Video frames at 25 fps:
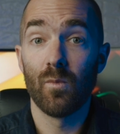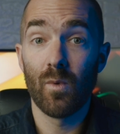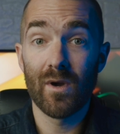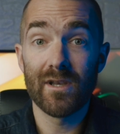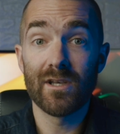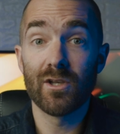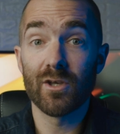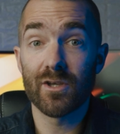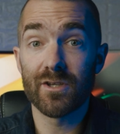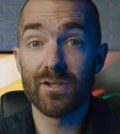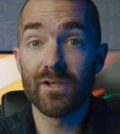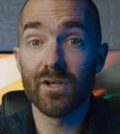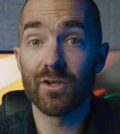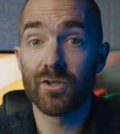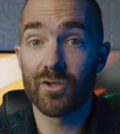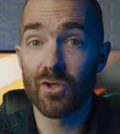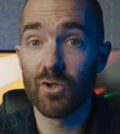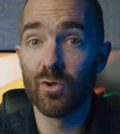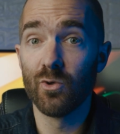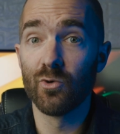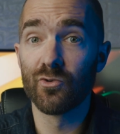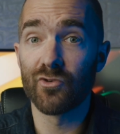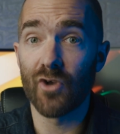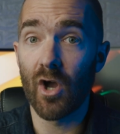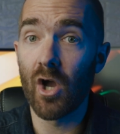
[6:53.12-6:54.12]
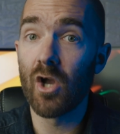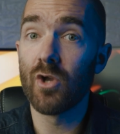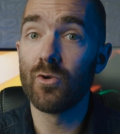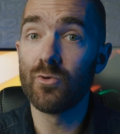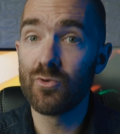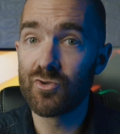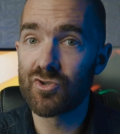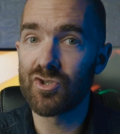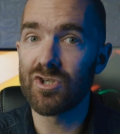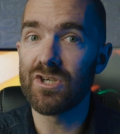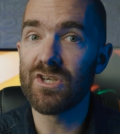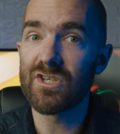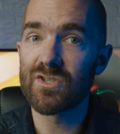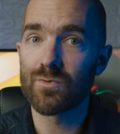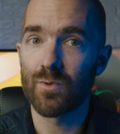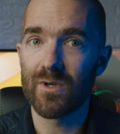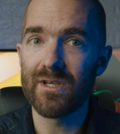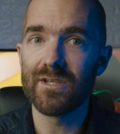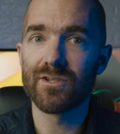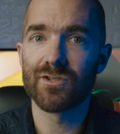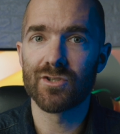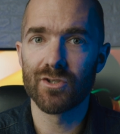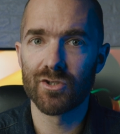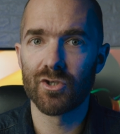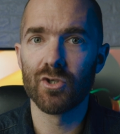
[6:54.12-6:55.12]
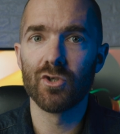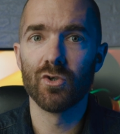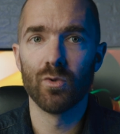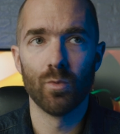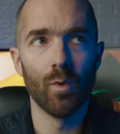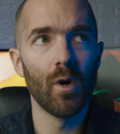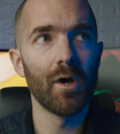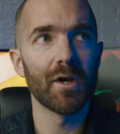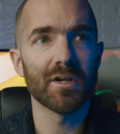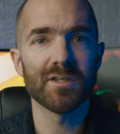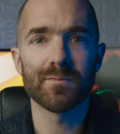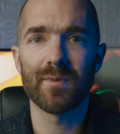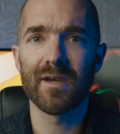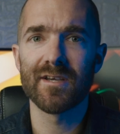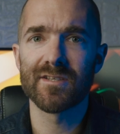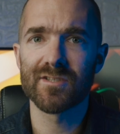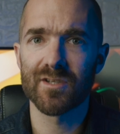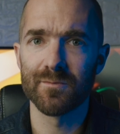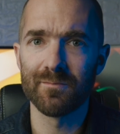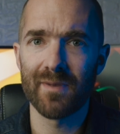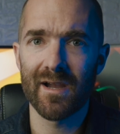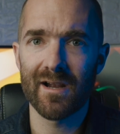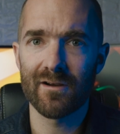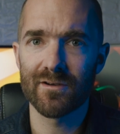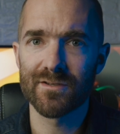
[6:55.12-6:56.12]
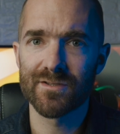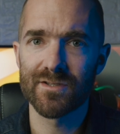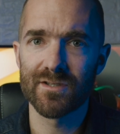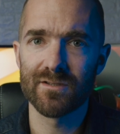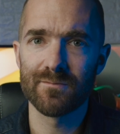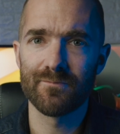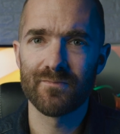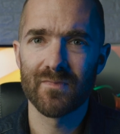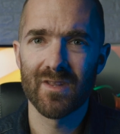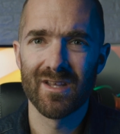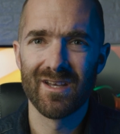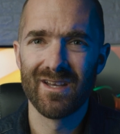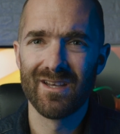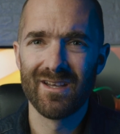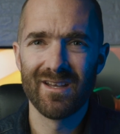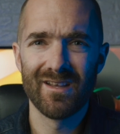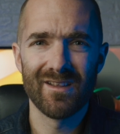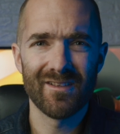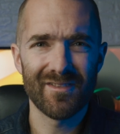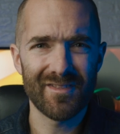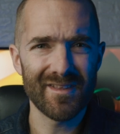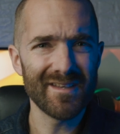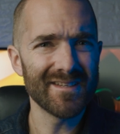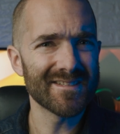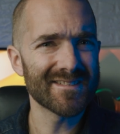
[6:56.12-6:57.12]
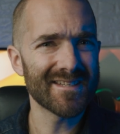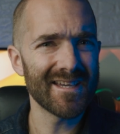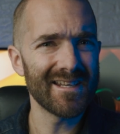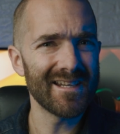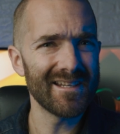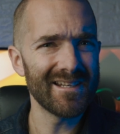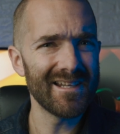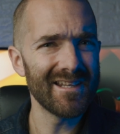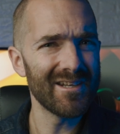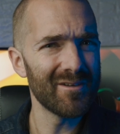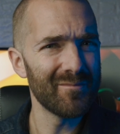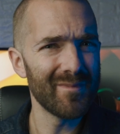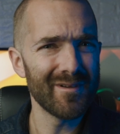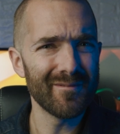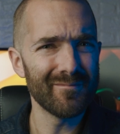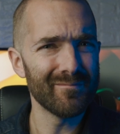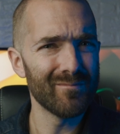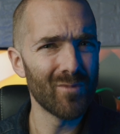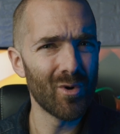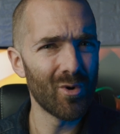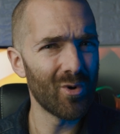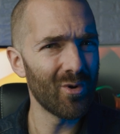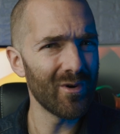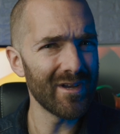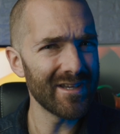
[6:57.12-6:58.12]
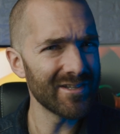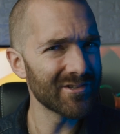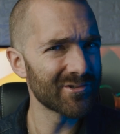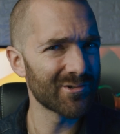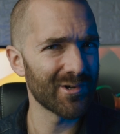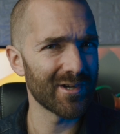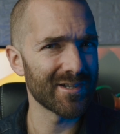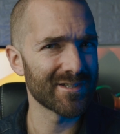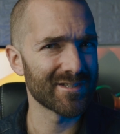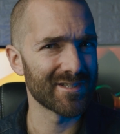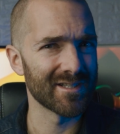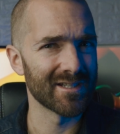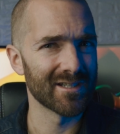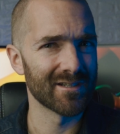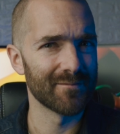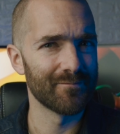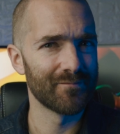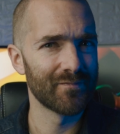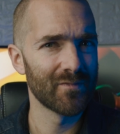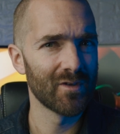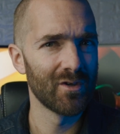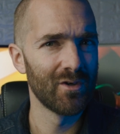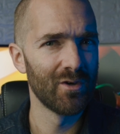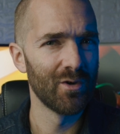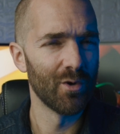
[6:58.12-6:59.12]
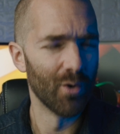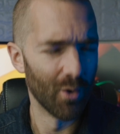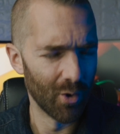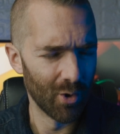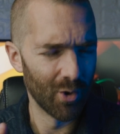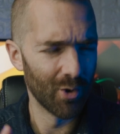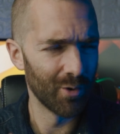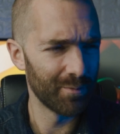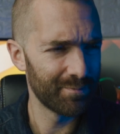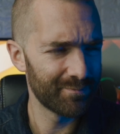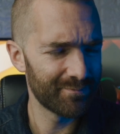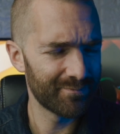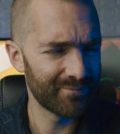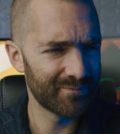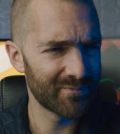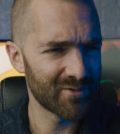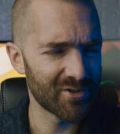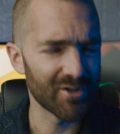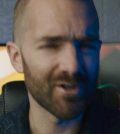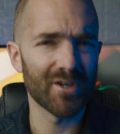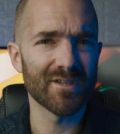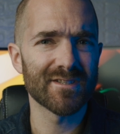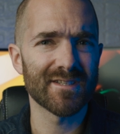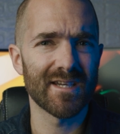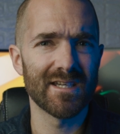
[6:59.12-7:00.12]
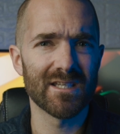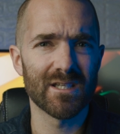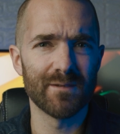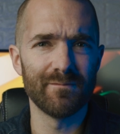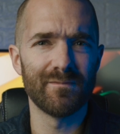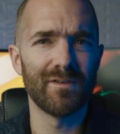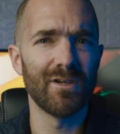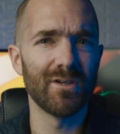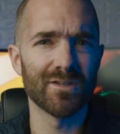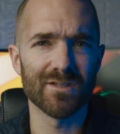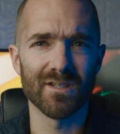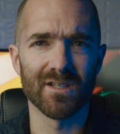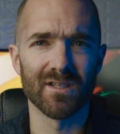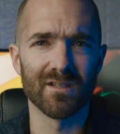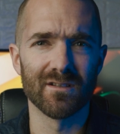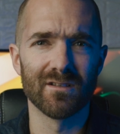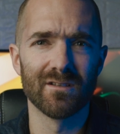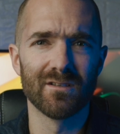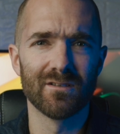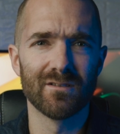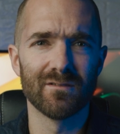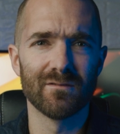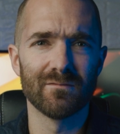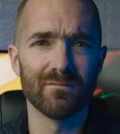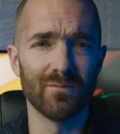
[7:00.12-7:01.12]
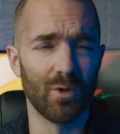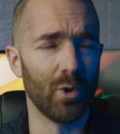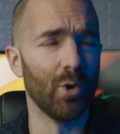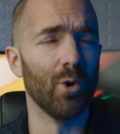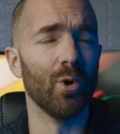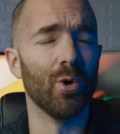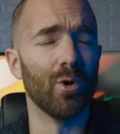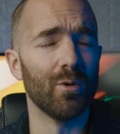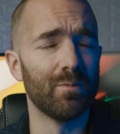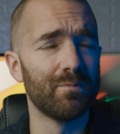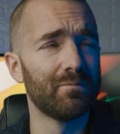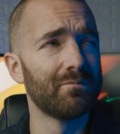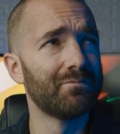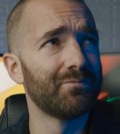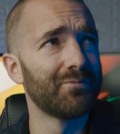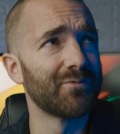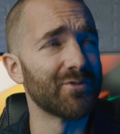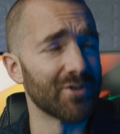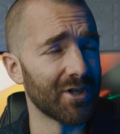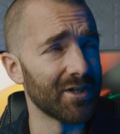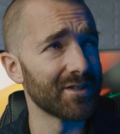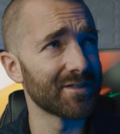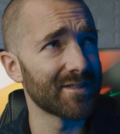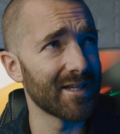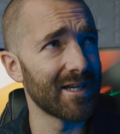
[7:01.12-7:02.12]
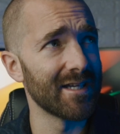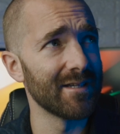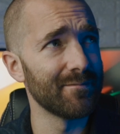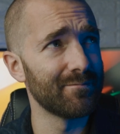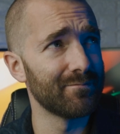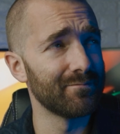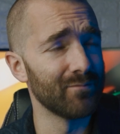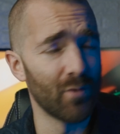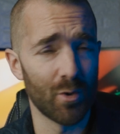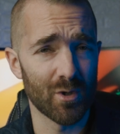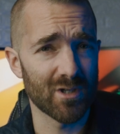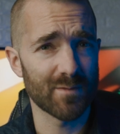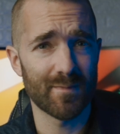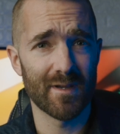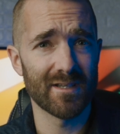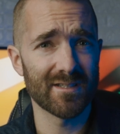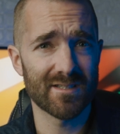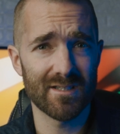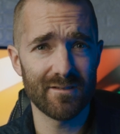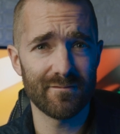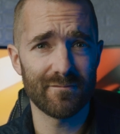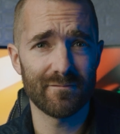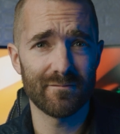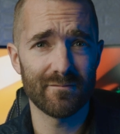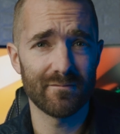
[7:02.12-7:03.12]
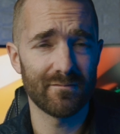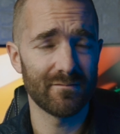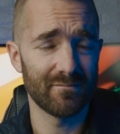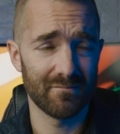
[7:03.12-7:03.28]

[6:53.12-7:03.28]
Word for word: When looking at Google's own G Suite to Google Workspace comparison, things get a little bit more interesting. Or should I say confusing? Or should I say more expensive?